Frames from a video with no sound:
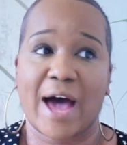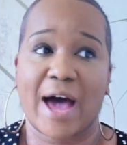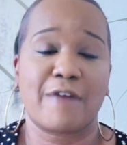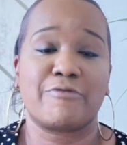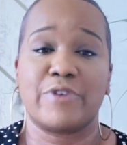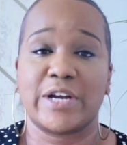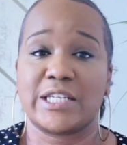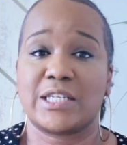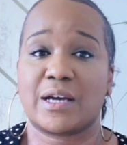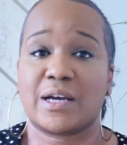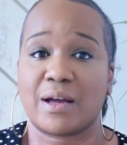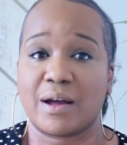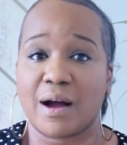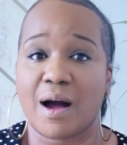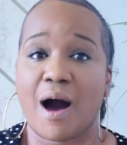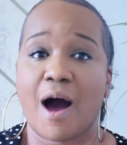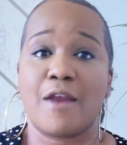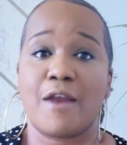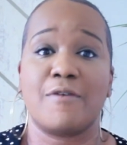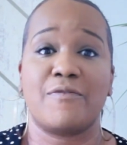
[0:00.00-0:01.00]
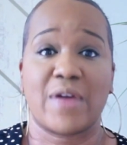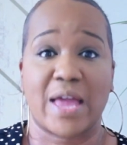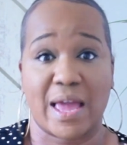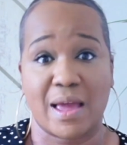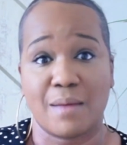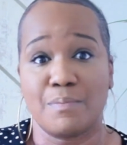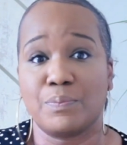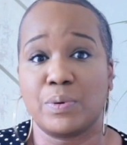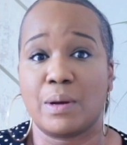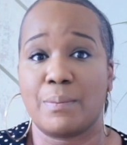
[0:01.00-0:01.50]
reader can kind of
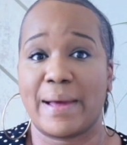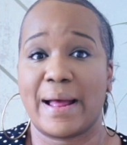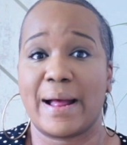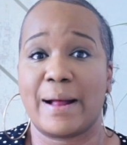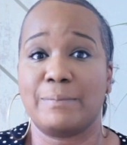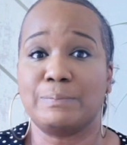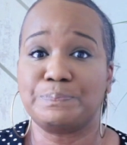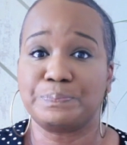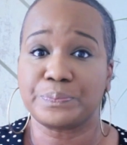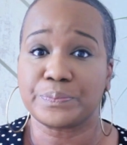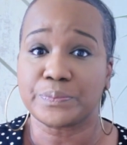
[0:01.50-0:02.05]
implement,